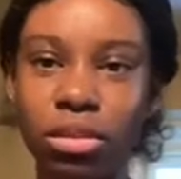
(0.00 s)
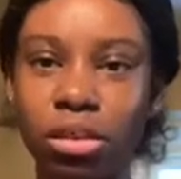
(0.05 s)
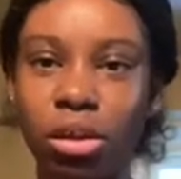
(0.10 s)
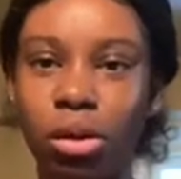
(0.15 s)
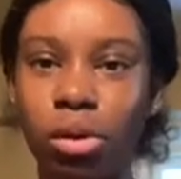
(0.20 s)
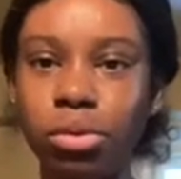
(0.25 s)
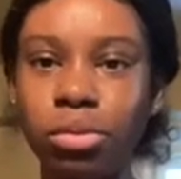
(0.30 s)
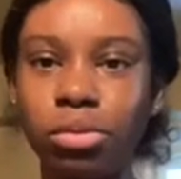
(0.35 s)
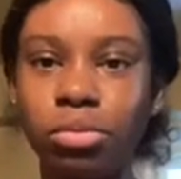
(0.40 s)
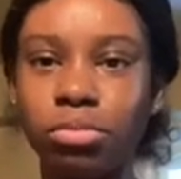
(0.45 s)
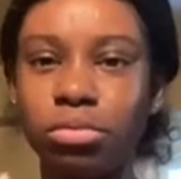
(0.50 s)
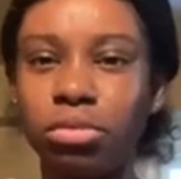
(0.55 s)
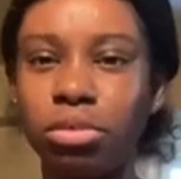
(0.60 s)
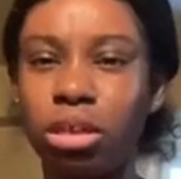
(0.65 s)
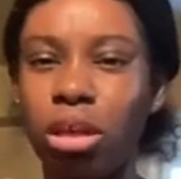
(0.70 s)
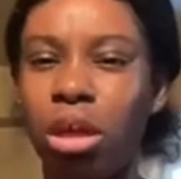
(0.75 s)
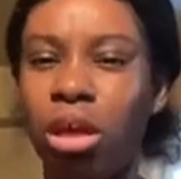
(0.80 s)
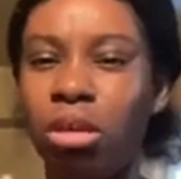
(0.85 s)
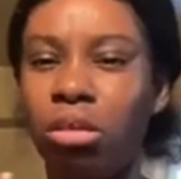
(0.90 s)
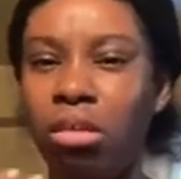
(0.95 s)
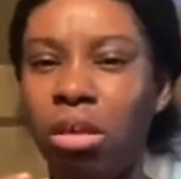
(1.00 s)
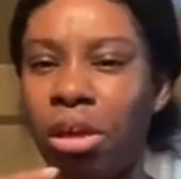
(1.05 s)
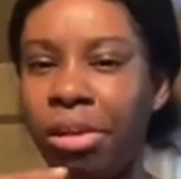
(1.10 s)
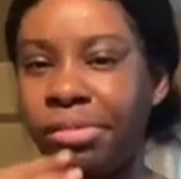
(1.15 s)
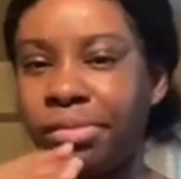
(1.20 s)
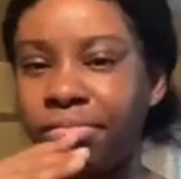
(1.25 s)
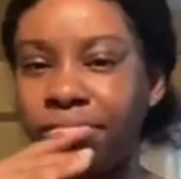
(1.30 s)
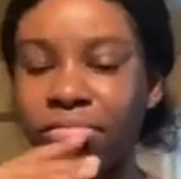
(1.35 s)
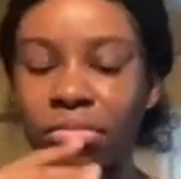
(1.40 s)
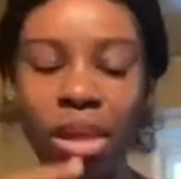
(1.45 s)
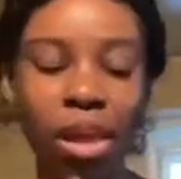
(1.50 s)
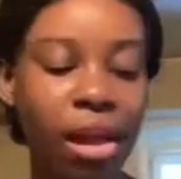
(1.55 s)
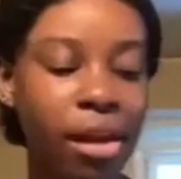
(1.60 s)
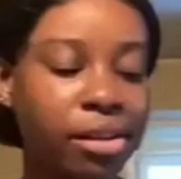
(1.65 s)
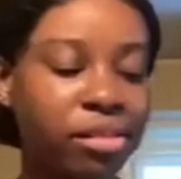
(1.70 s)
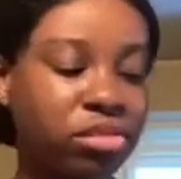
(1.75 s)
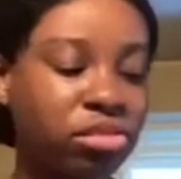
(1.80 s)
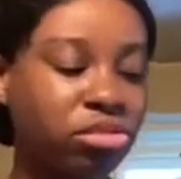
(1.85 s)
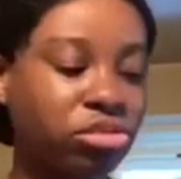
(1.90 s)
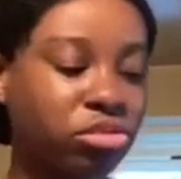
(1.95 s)
Oh,
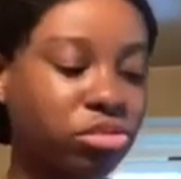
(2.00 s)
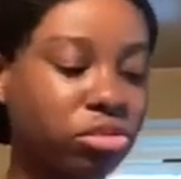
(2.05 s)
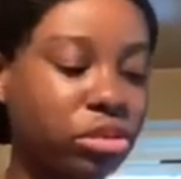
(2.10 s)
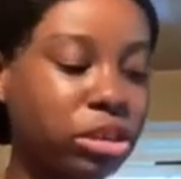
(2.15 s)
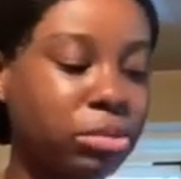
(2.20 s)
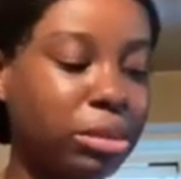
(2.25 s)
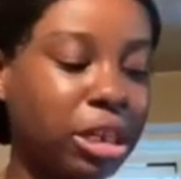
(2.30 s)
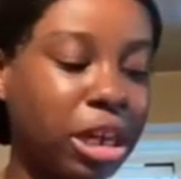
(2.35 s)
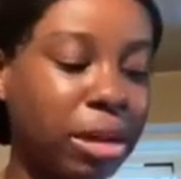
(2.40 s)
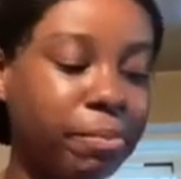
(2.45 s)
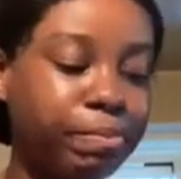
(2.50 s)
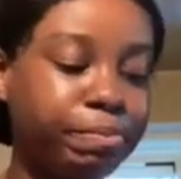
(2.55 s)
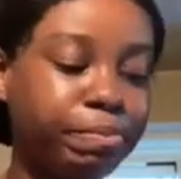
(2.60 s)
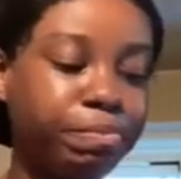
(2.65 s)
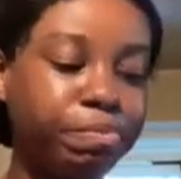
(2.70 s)
screaming,